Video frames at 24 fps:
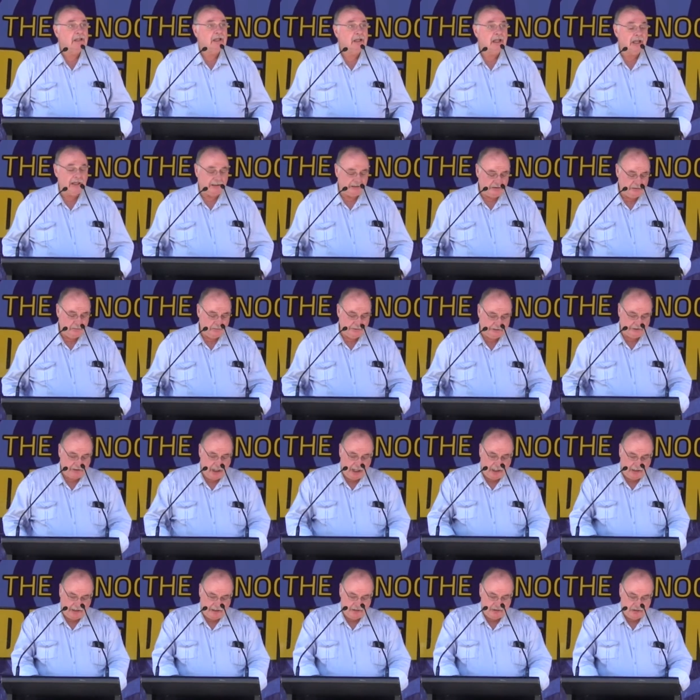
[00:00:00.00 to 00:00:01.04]
like to
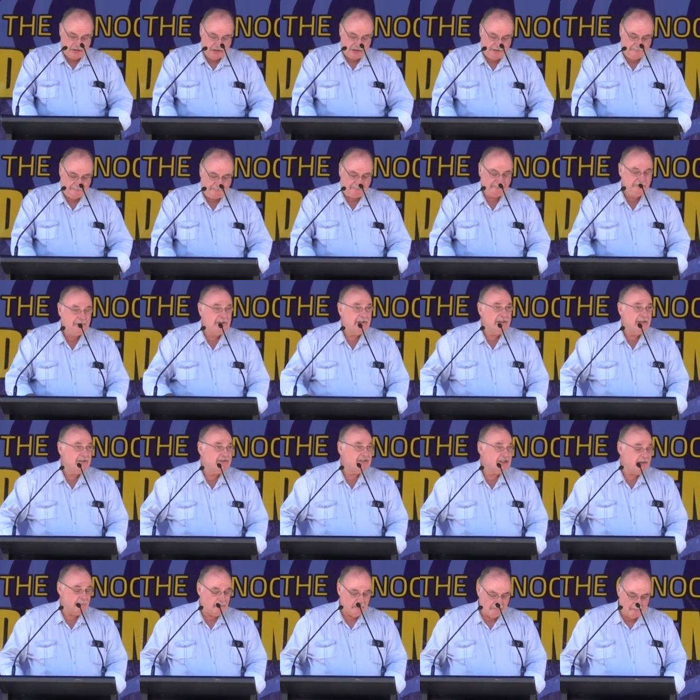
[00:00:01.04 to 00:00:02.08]
acknowledge
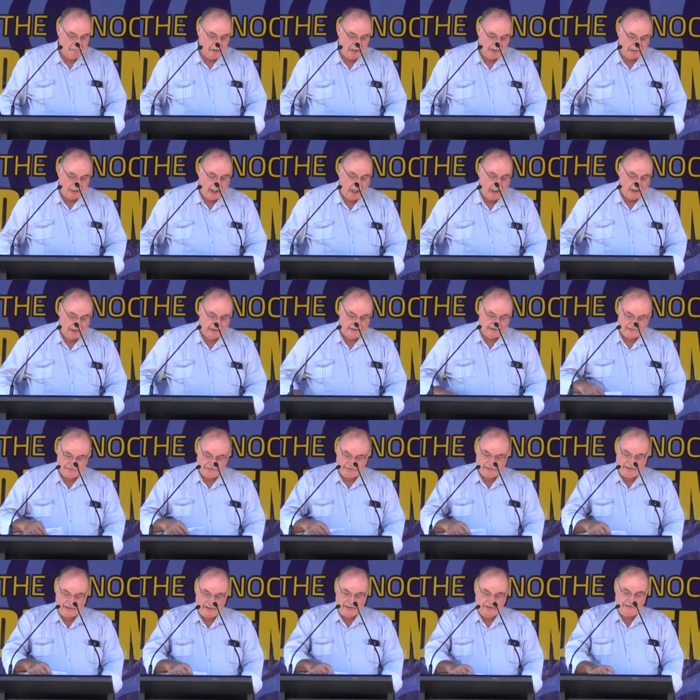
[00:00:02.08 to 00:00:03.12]
some of my colleagues